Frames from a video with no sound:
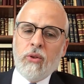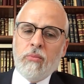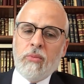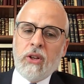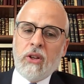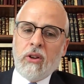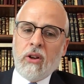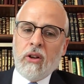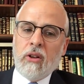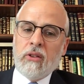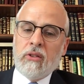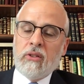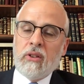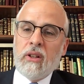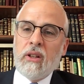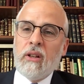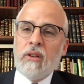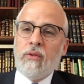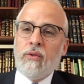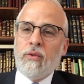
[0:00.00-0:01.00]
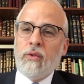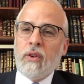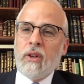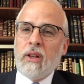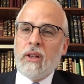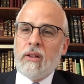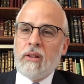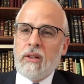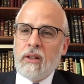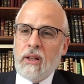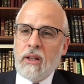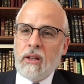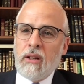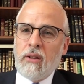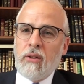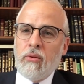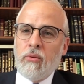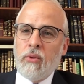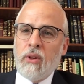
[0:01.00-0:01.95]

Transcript: because if indeed